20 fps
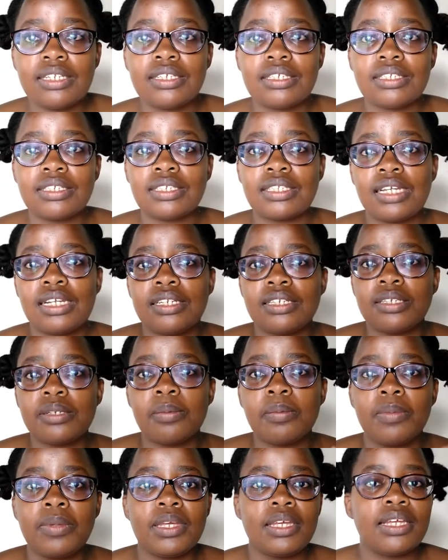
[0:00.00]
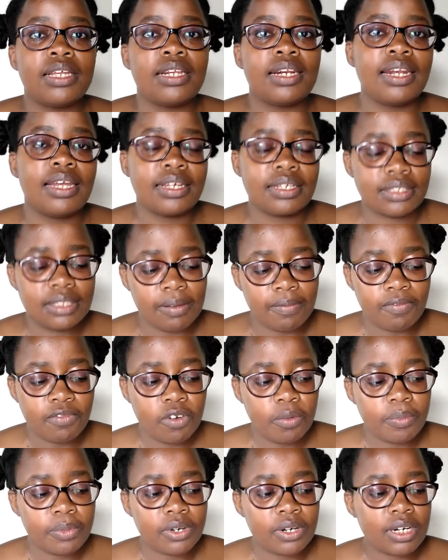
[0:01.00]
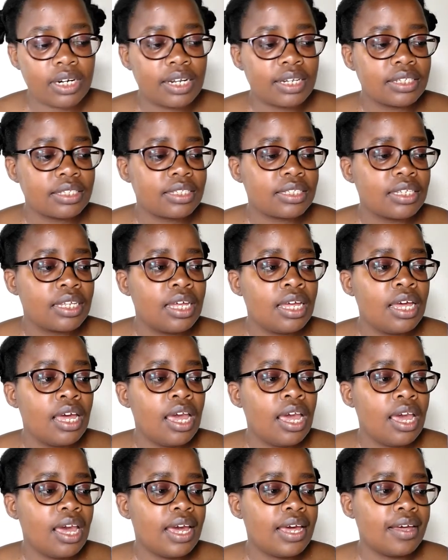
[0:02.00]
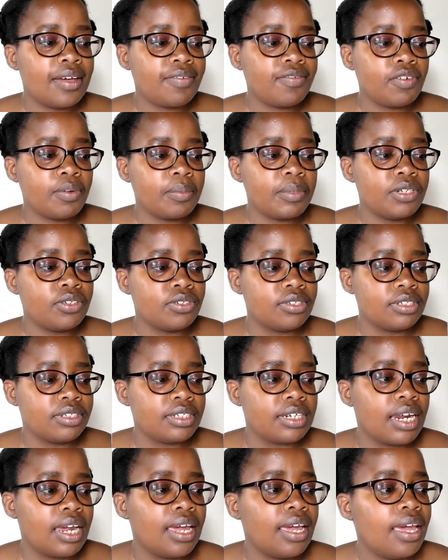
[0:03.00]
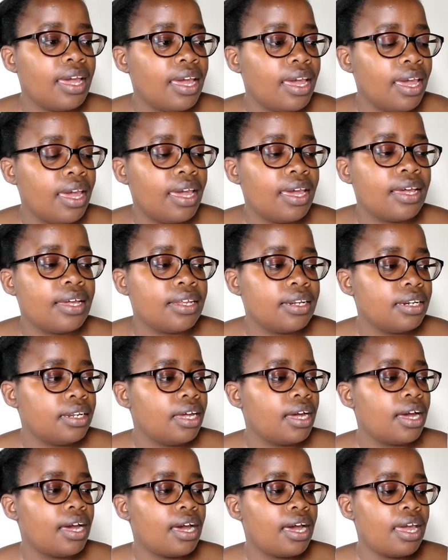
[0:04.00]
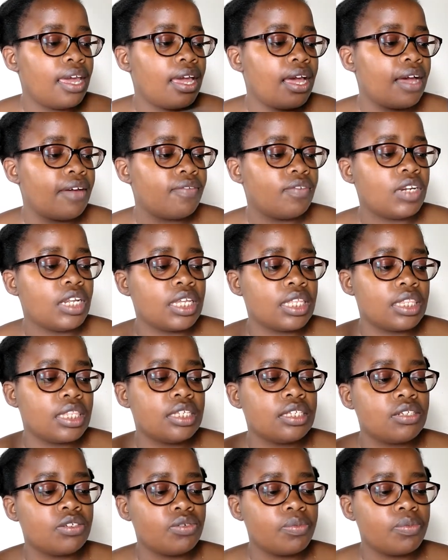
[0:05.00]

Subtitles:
sent me like some few products for me to try, and I have like these two